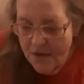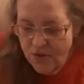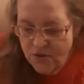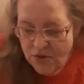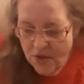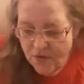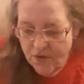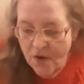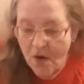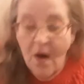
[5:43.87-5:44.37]

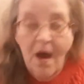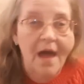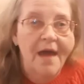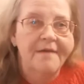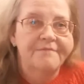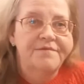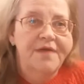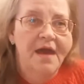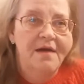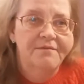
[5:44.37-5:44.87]
Don't know. I'll
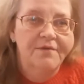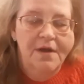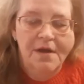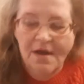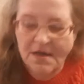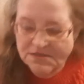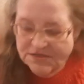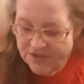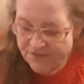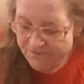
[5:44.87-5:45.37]
have to have a
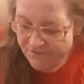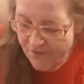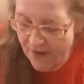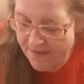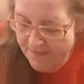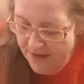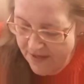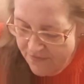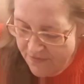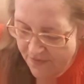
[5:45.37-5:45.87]
custom
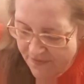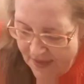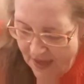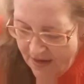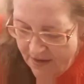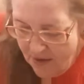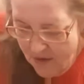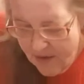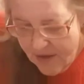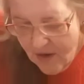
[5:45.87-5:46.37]
frame. Either that
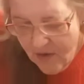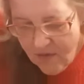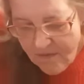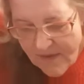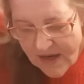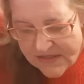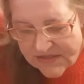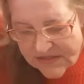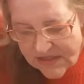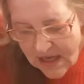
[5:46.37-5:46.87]
or I'll go to
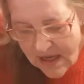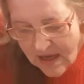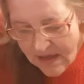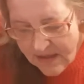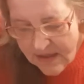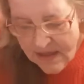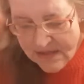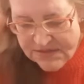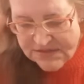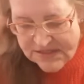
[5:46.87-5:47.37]
my son
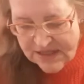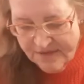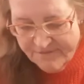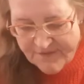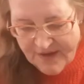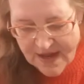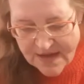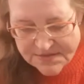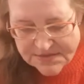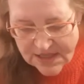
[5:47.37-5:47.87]
and see if
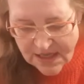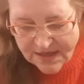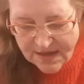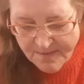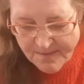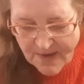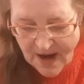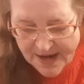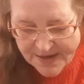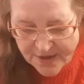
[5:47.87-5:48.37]
he has like a
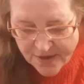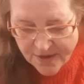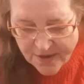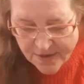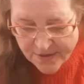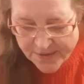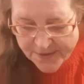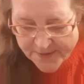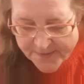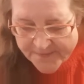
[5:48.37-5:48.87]
miter.
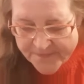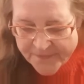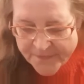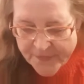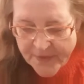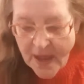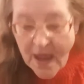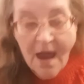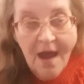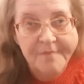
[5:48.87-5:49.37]

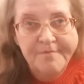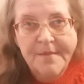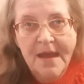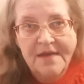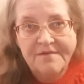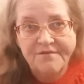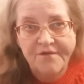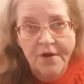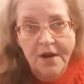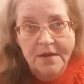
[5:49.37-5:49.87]
I've
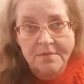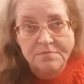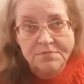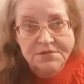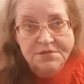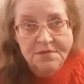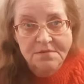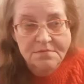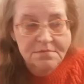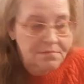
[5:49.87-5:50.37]
made
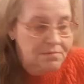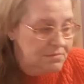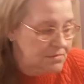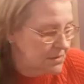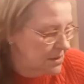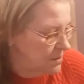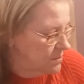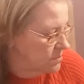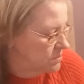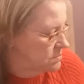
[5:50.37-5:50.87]
frames.
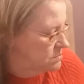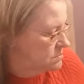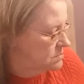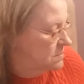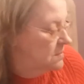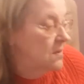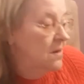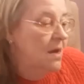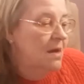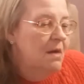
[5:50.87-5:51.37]
So,
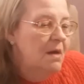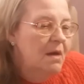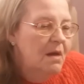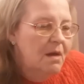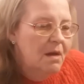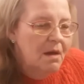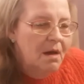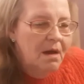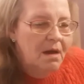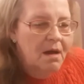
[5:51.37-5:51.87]

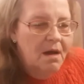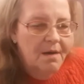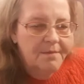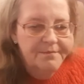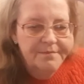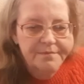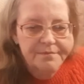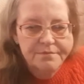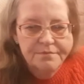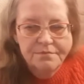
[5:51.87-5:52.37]
um,
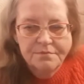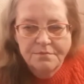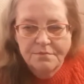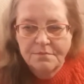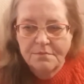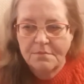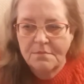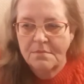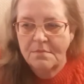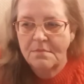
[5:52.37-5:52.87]

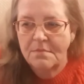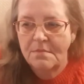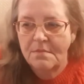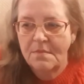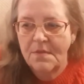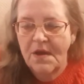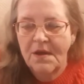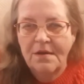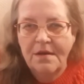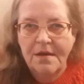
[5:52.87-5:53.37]

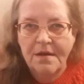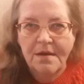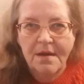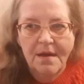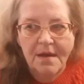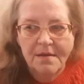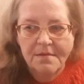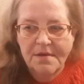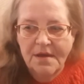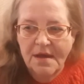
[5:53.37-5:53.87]
he,
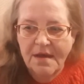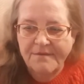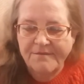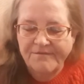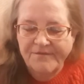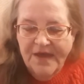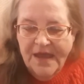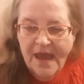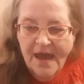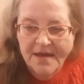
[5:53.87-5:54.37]

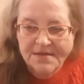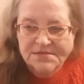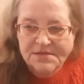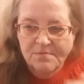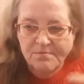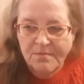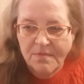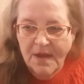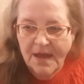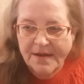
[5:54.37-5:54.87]
if he has
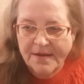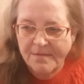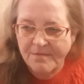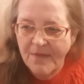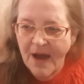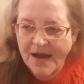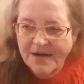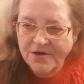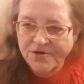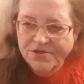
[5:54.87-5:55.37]
a, like a
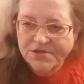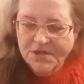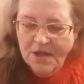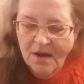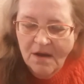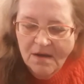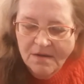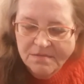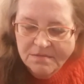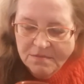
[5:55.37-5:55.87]
miter
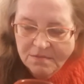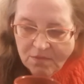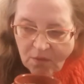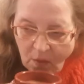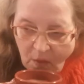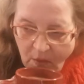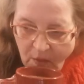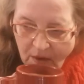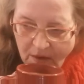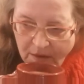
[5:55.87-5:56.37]
saw
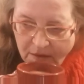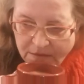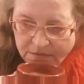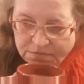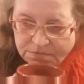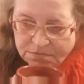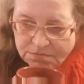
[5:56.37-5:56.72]
or